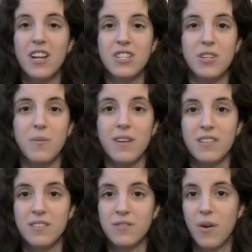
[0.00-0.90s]
She
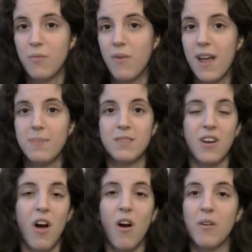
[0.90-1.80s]
was raped and
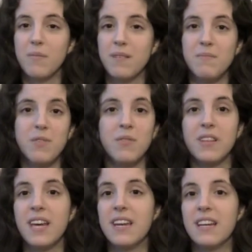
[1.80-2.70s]
horribly
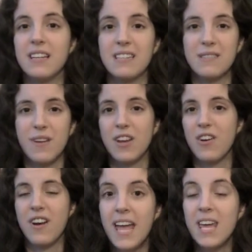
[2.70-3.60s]
mutilated and disfigured.